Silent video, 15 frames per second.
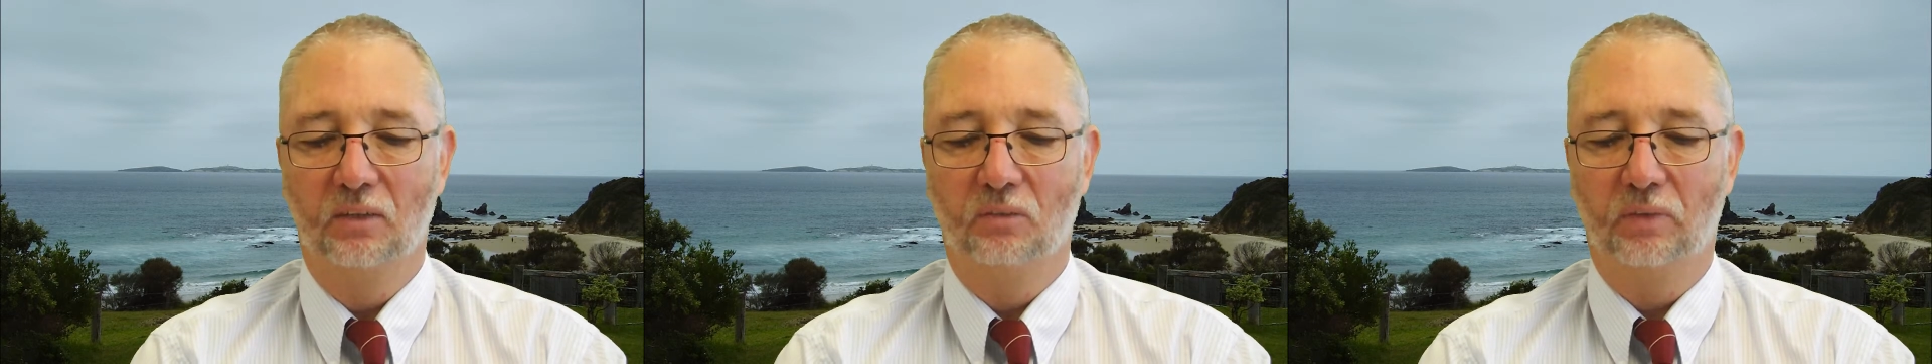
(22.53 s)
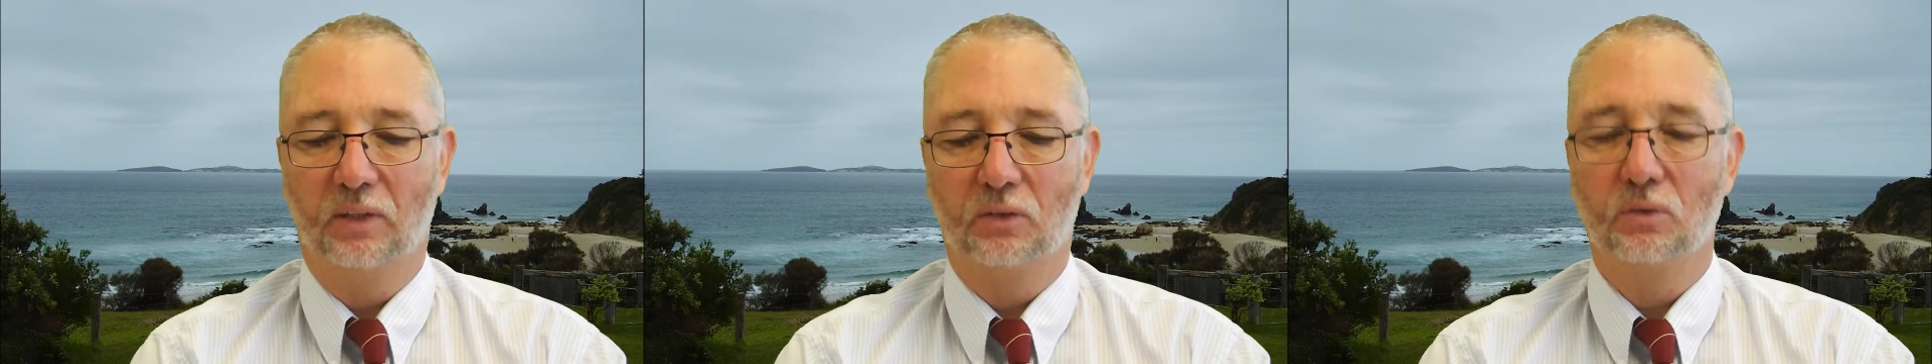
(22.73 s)

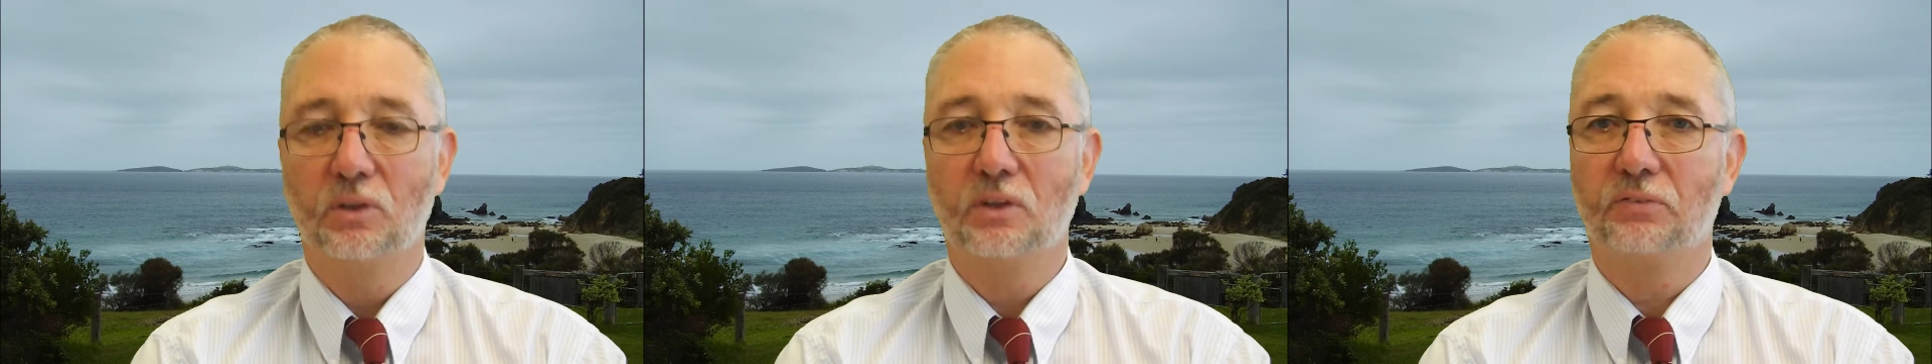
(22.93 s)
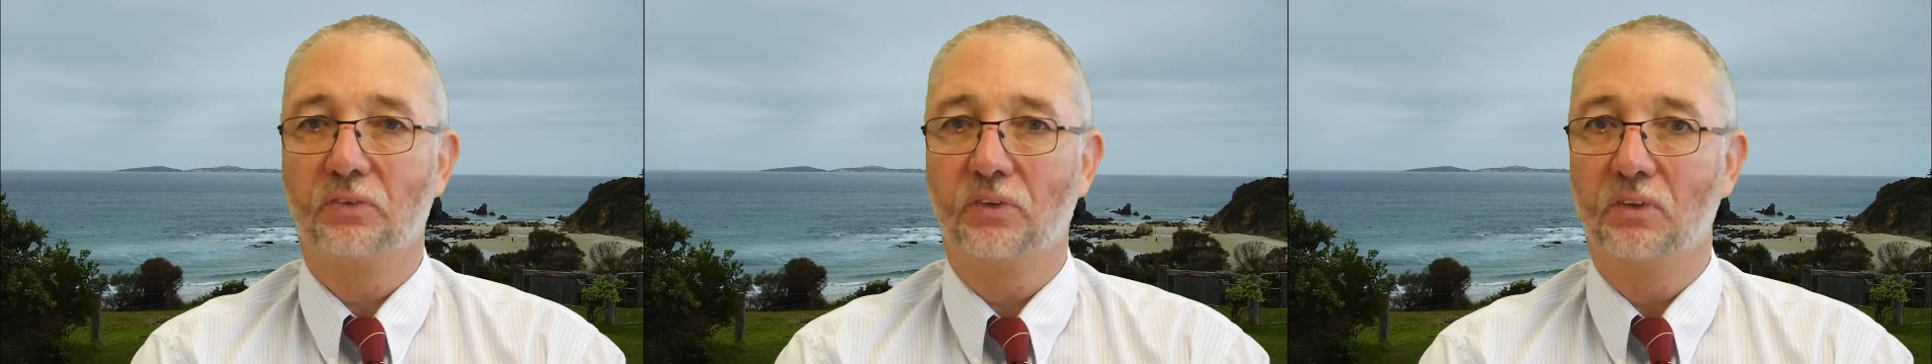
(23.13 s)

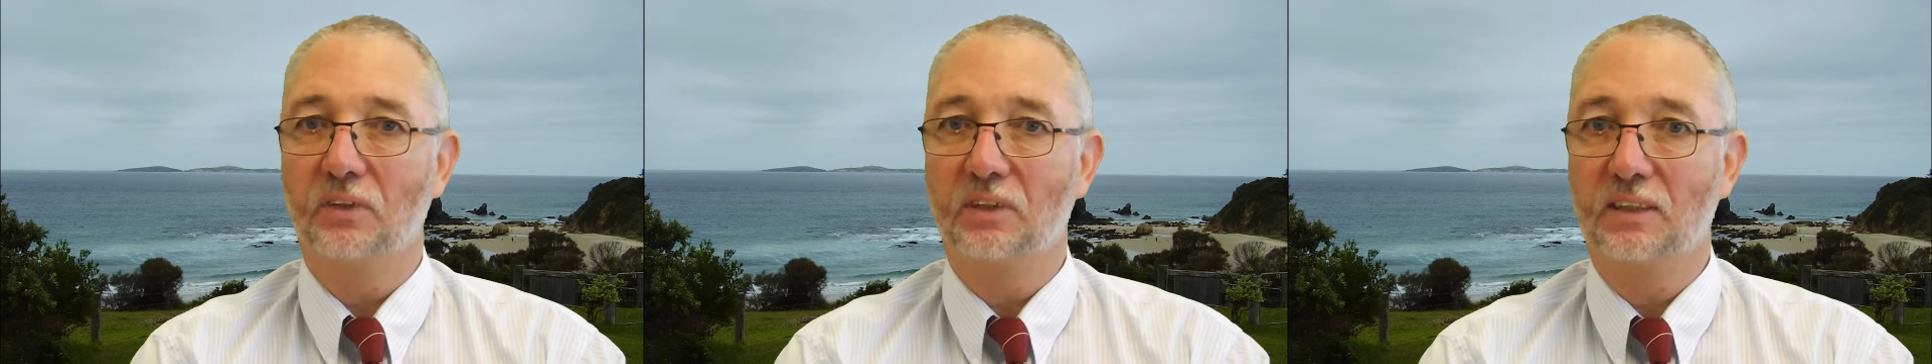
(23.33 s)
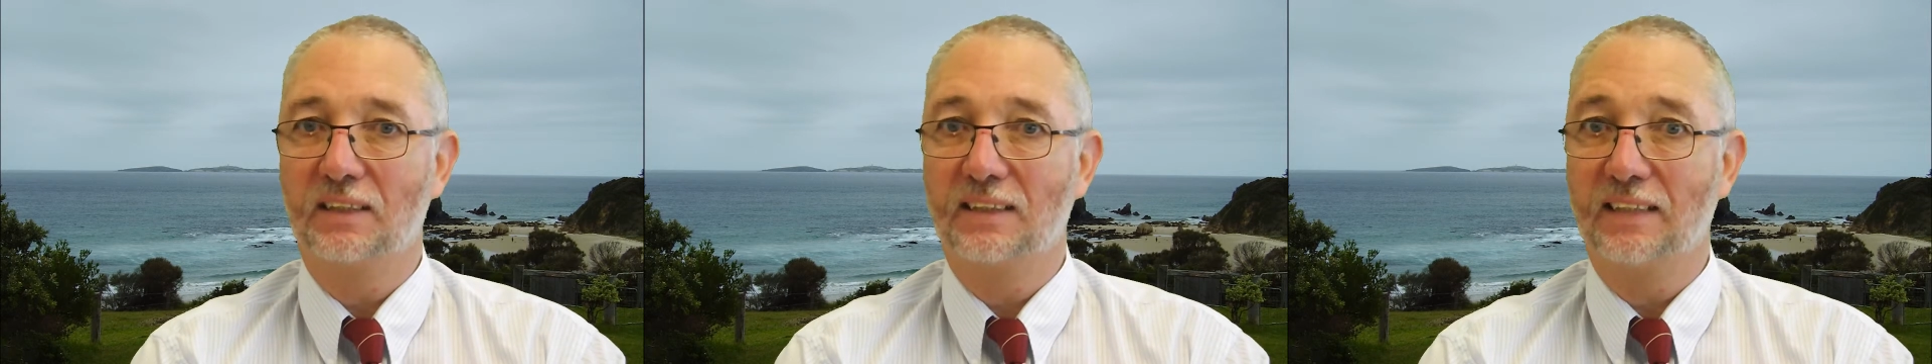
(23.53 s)
records for at
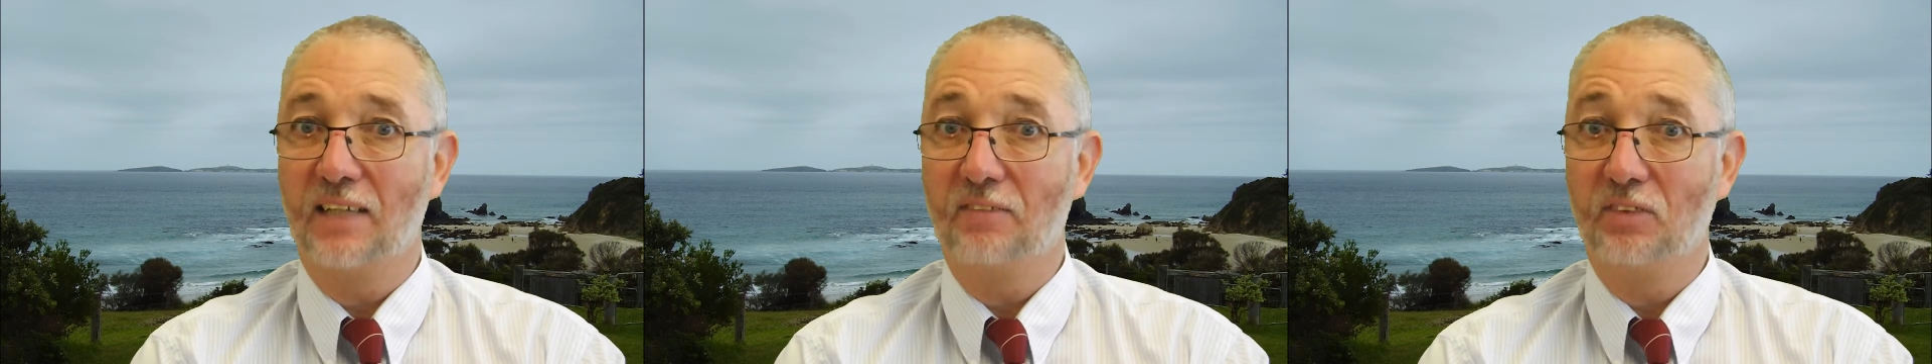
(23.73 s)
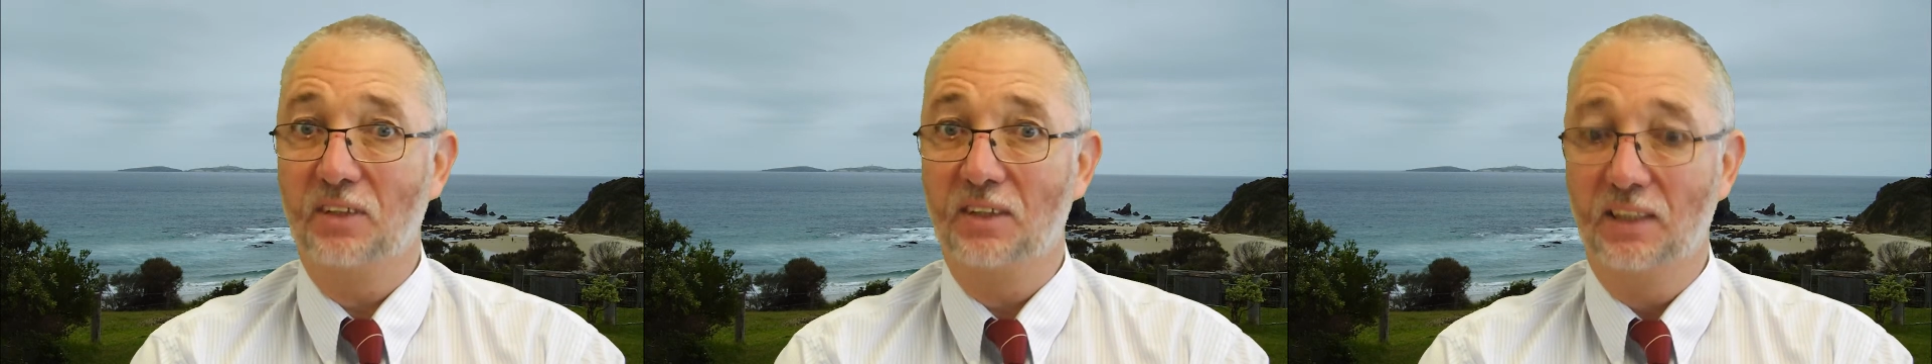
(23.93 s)
least
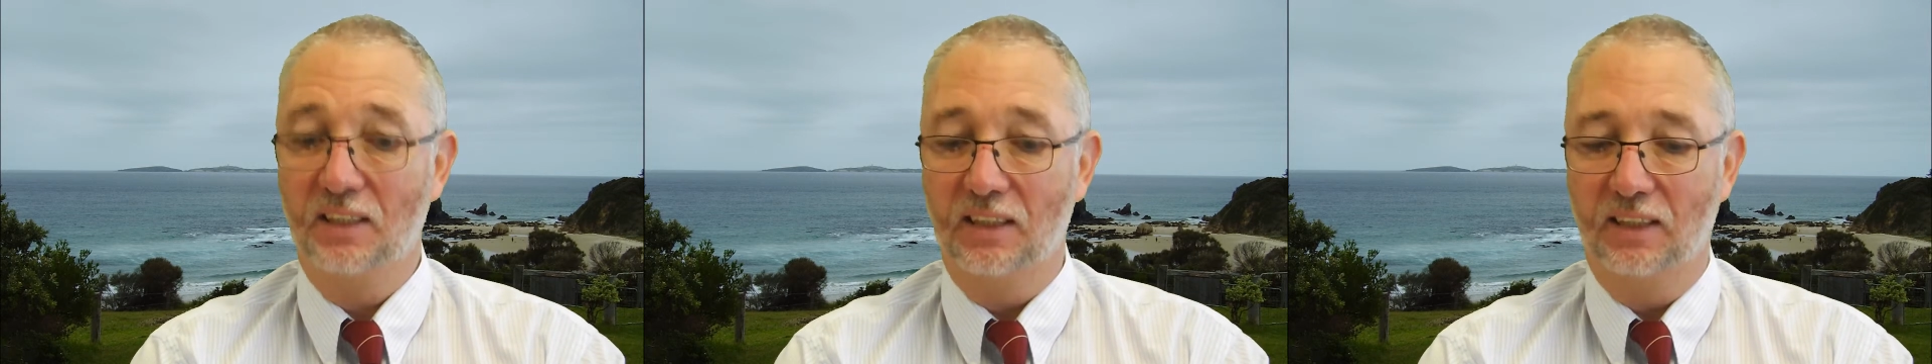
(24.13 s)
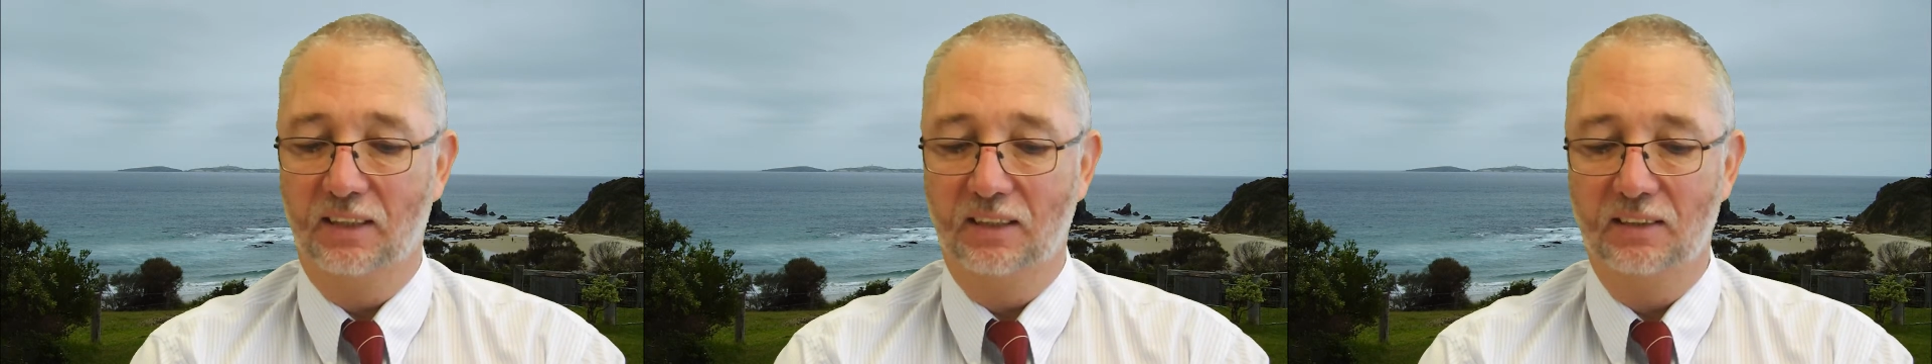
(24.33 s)
seven
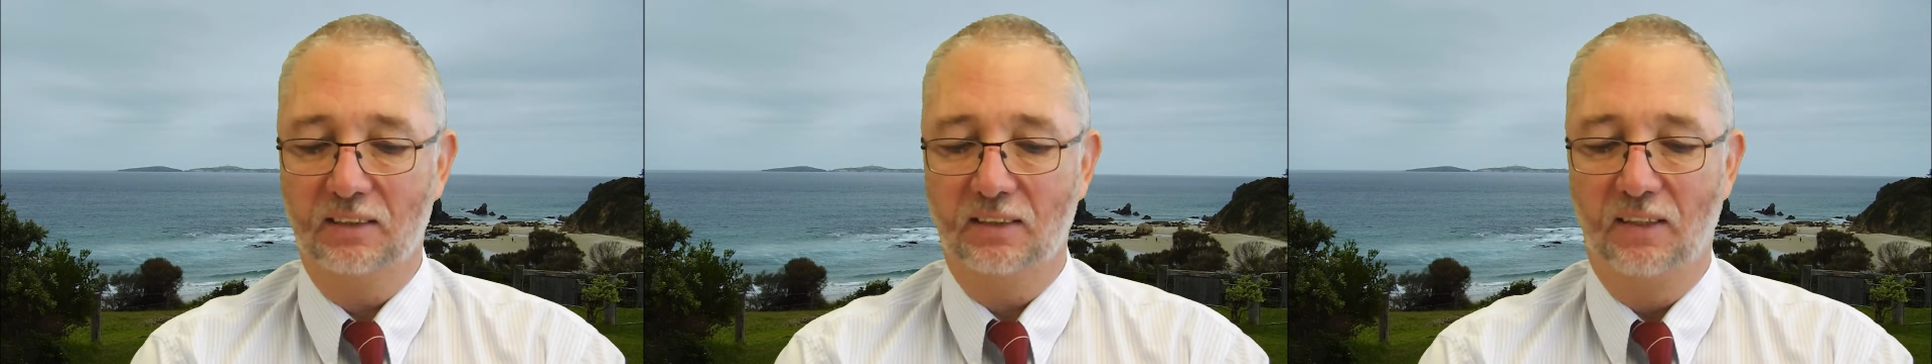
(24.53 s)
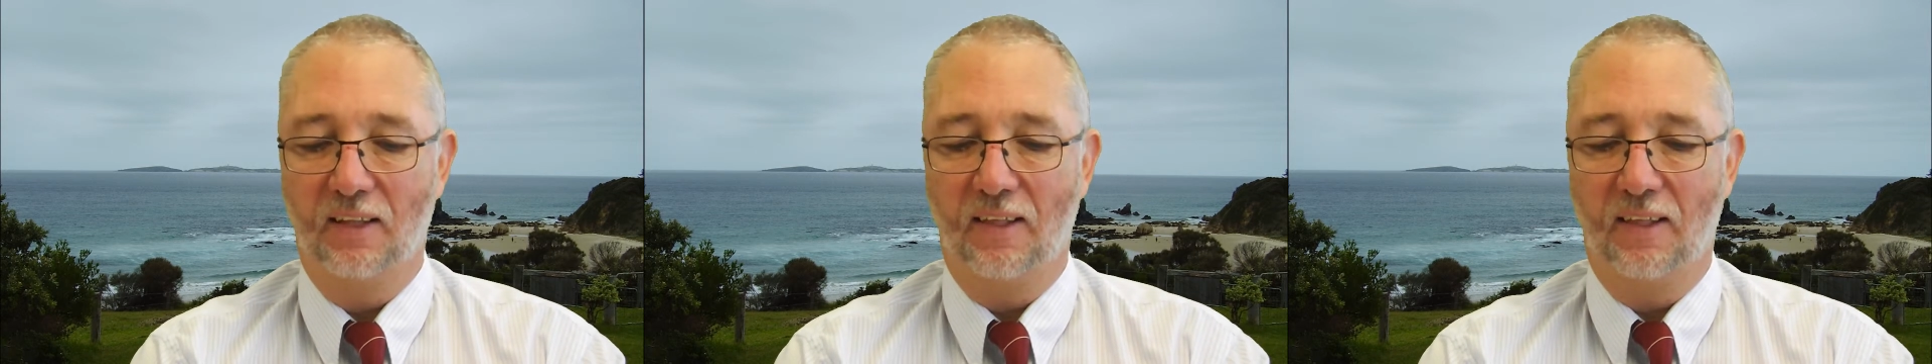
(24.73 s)
years